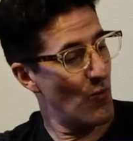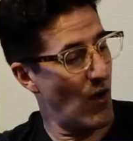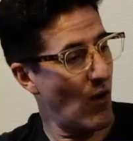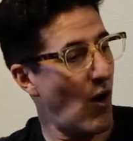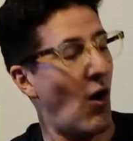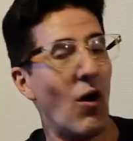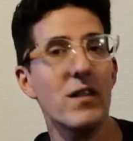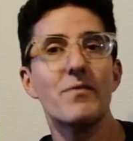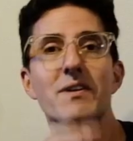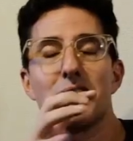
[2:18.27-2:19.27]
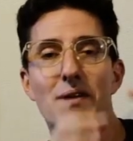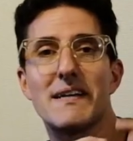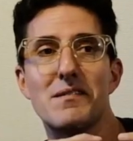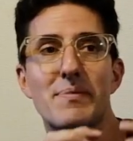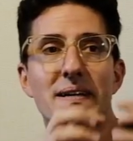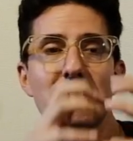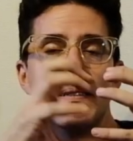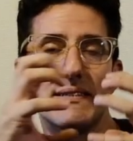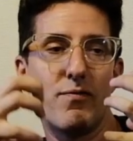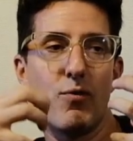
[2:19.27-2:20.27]
Well, all of these
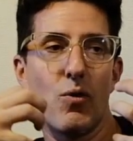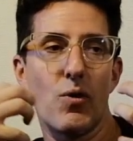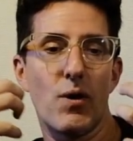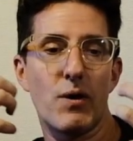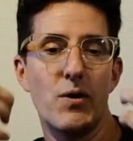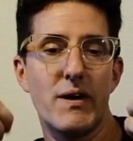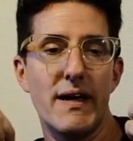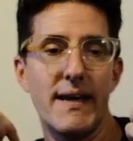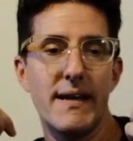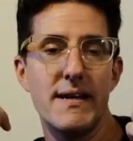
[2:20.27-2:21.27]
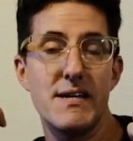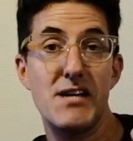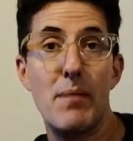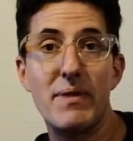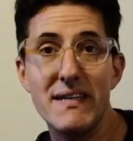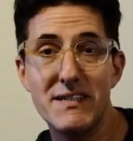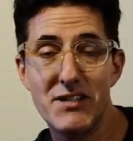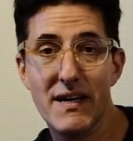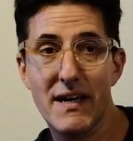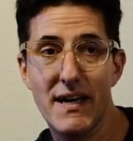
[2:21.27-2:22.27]
recipes for cooking Japanese
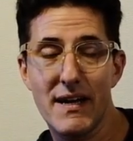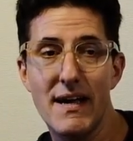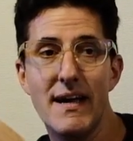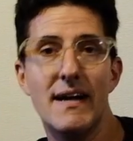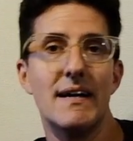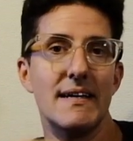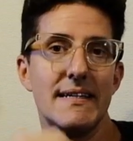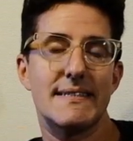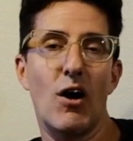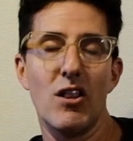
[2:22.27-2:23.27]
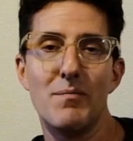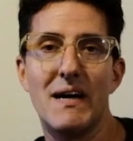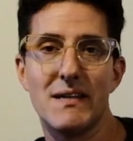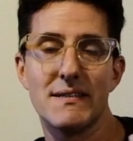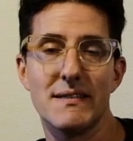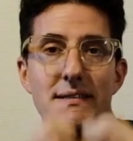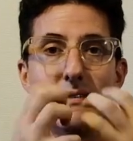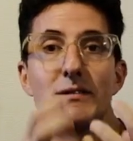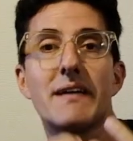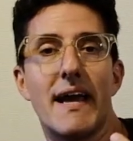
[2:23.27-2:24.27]
chicken, it's all about the
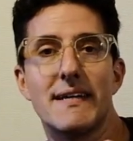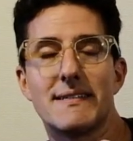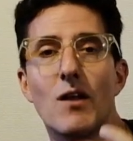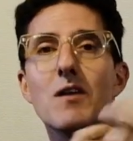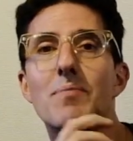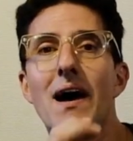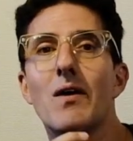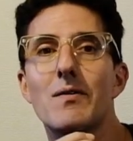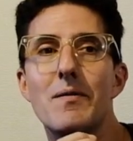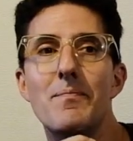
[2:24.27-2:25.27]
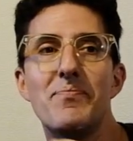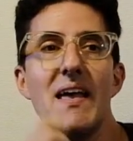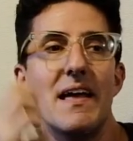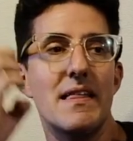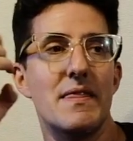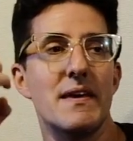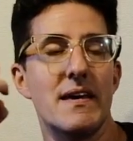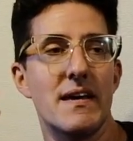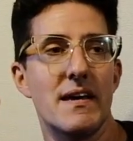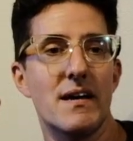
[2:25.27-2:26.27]
zuke. It's all about
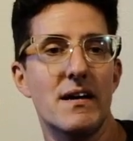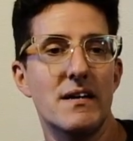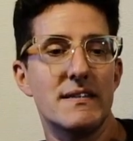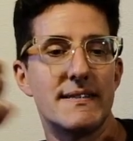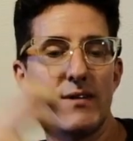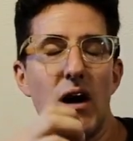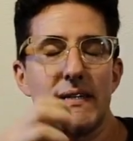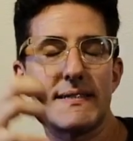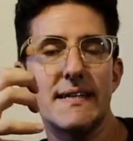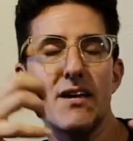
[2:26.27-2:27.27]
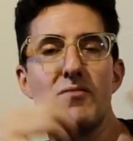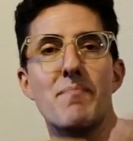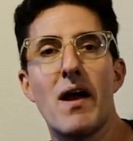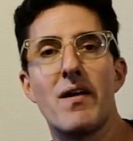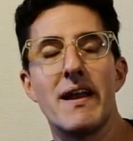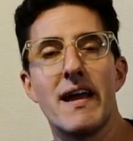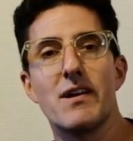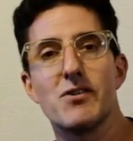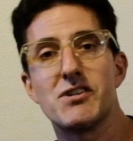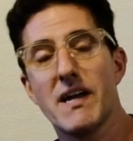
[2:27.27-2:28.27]
the sauce that you marinate
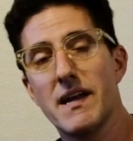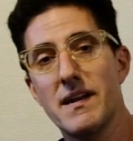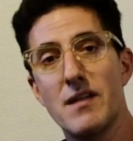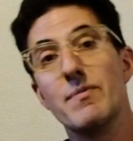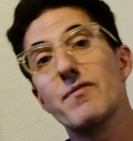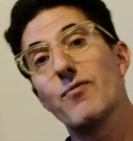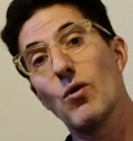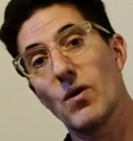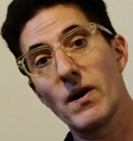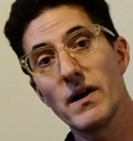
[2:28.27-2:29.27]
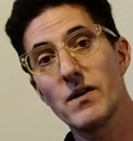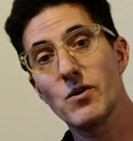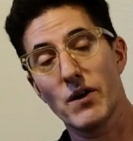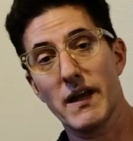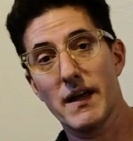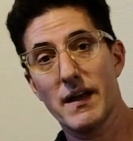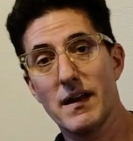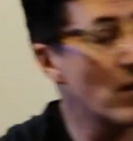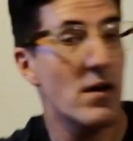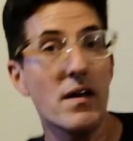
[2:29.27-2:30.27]
your chicken in before cooking
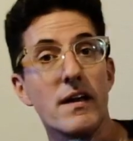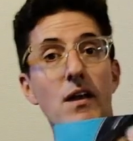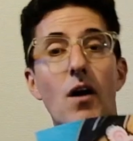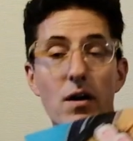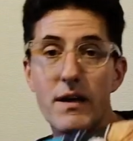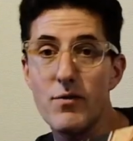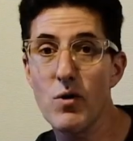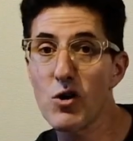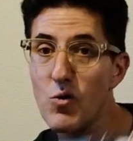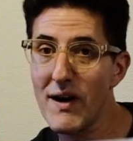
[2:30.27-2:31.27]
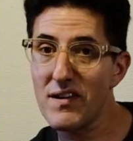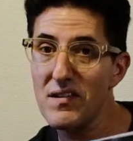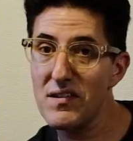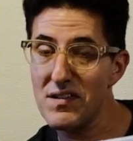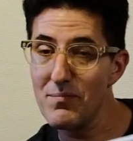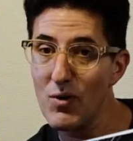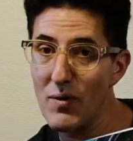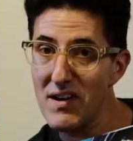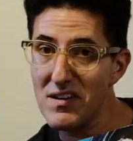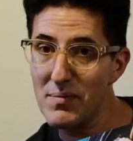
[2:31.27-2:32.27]
it. You know, I'll give you a quick, simple
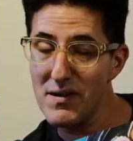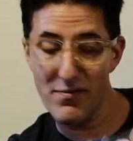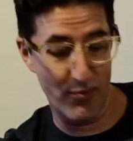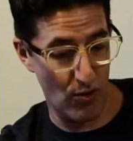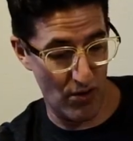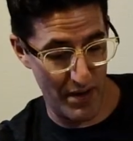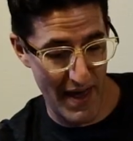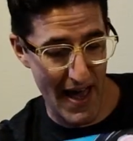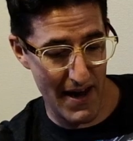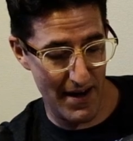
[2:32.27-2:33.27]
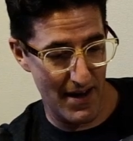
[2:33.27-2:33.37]
recipe for that.